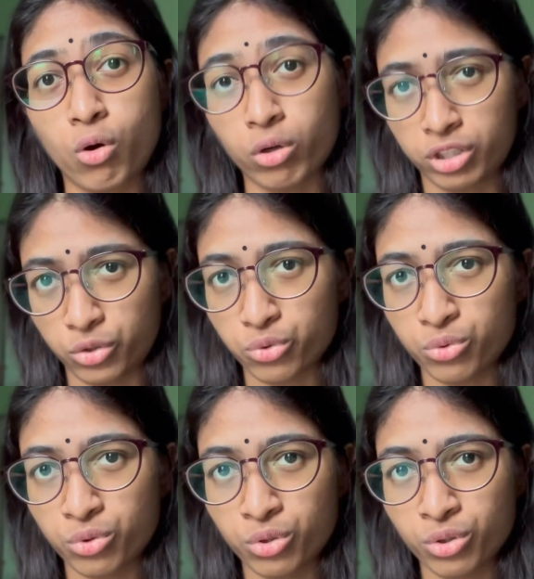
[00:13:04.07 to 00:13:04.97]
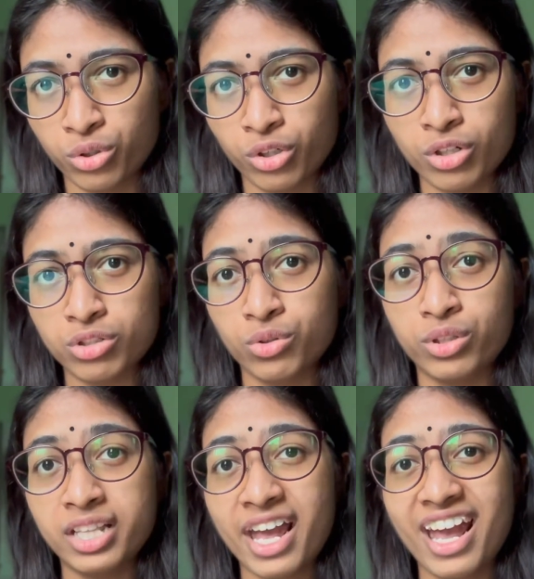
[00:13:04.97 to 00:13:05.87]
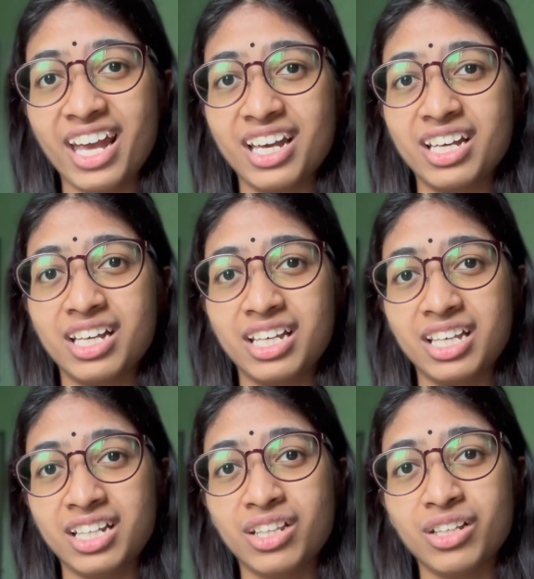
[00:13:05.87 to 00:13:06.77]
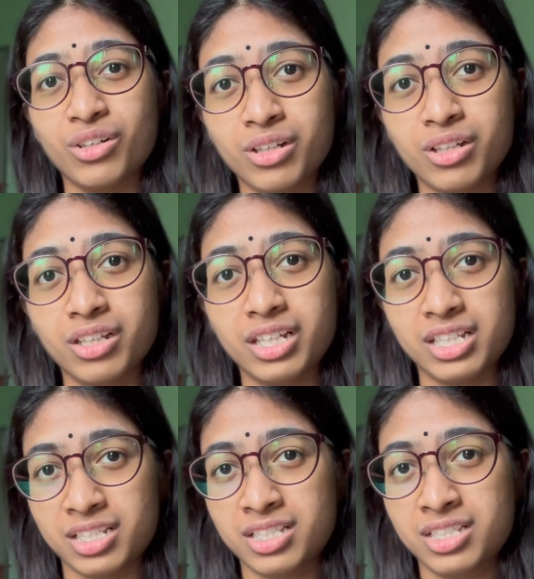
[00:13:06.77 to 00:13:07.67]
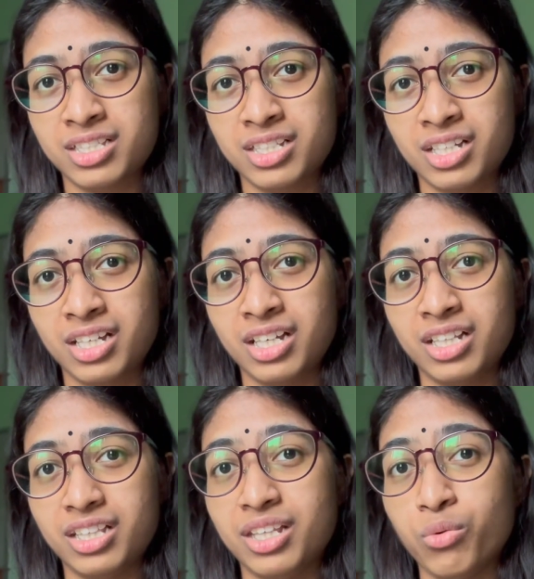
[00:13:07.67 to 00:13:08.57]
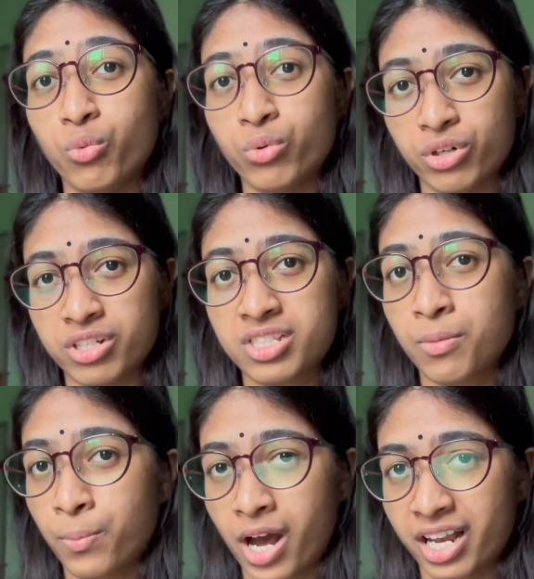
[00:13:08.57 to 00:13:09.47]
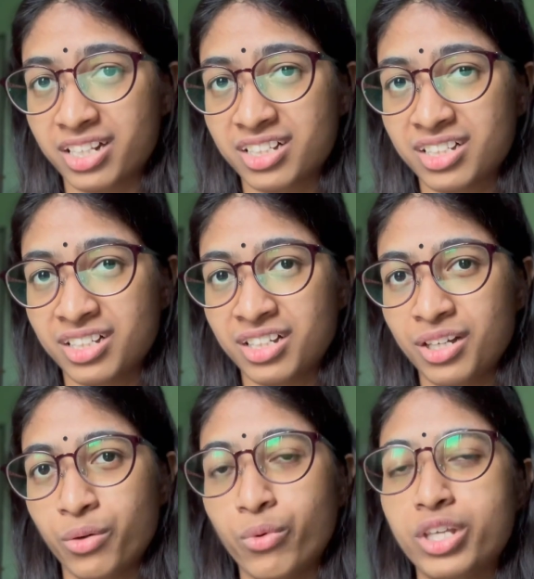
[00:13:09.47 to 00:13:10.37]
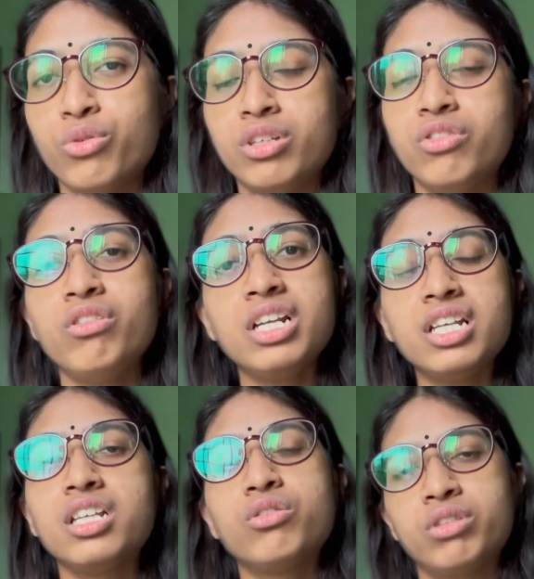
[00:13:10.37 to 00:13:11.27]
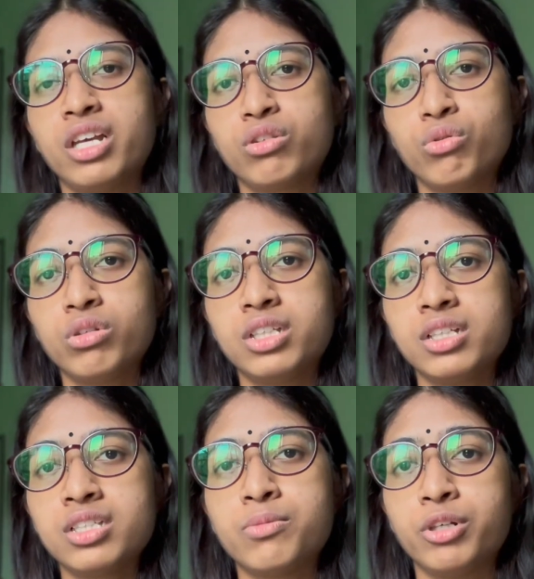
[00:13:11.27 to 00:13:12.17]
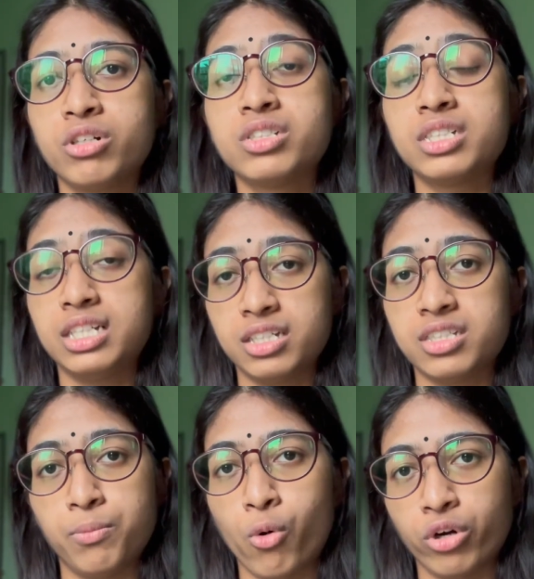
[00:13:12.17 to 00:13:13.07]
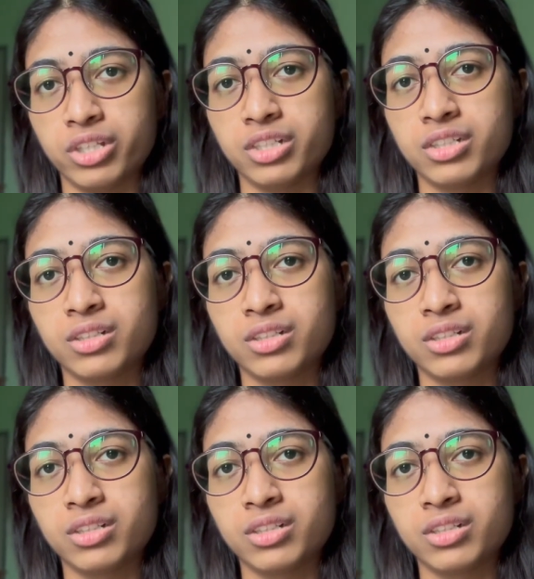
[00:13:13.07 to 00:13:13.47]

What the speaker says: taught you. So that it is the worst part, where you really need to take note of this, because it is important.